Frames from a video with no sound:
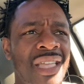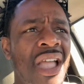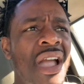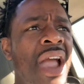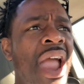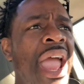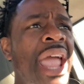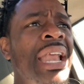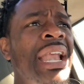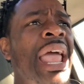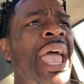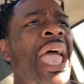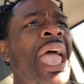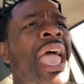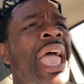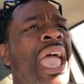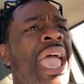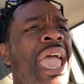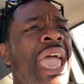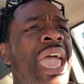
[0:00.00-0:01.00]
right?
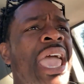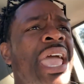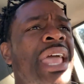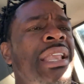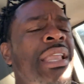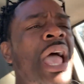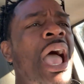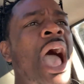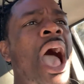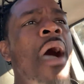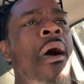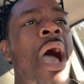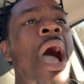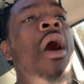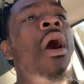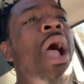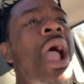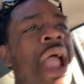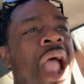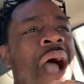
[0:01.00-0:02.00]
And I,
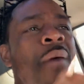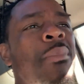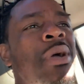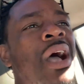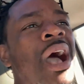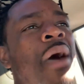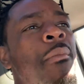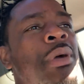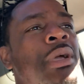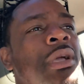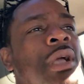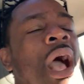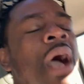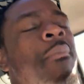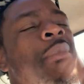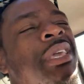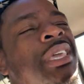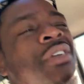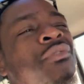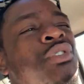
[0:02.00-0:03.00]
I, I'm gonna I'm
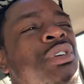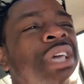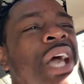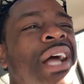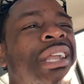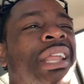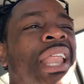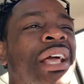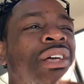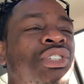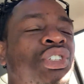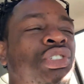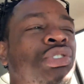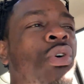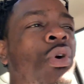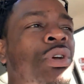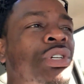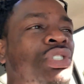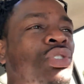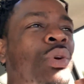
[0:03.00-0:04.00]
I'm give you kind of like a
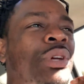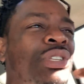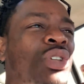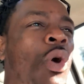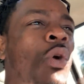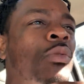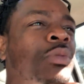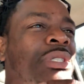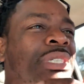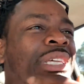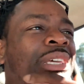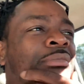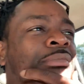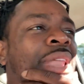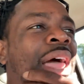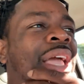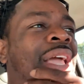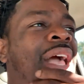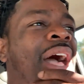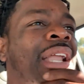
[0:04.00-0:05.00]
story so it don't seem
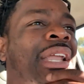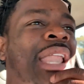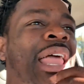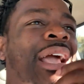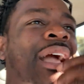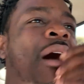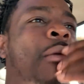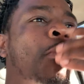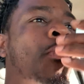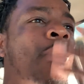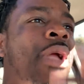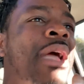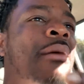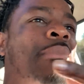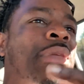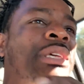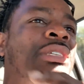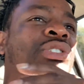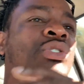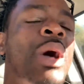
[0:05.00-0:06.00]
like kind of like I'm
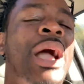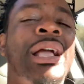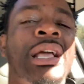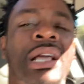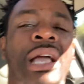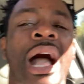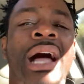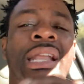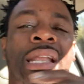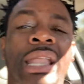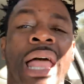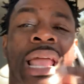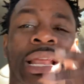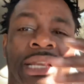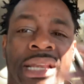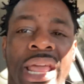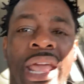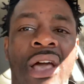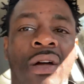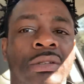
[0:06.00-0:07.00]
rambling so I can kind of like
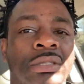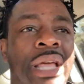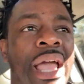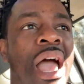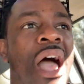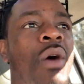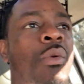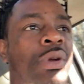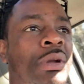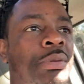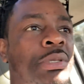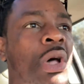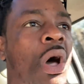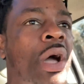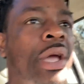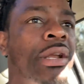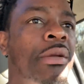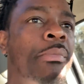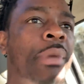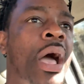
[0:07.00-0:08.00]
nail down what I'm
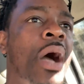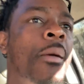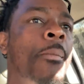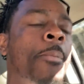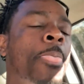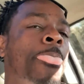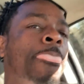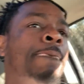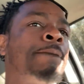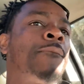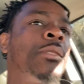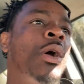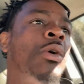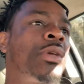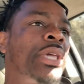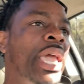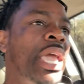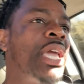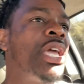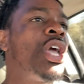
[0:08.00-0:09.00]
talking about.
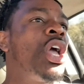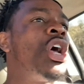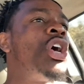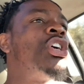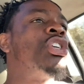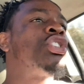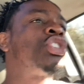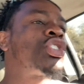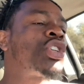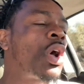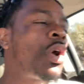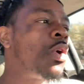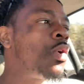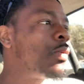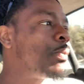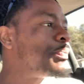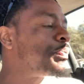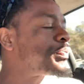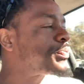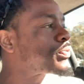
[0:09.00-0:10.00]
Okay,
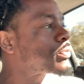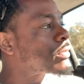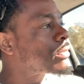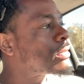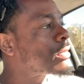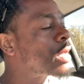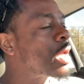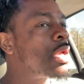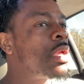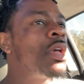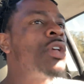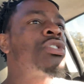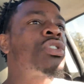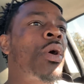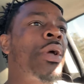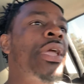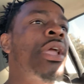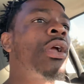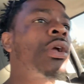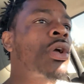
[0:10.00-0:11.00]
so so
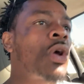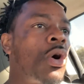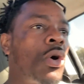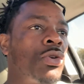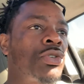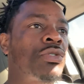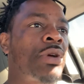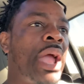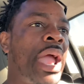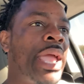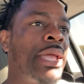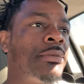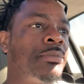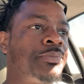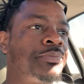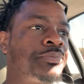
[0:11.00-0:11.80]
here goes, right?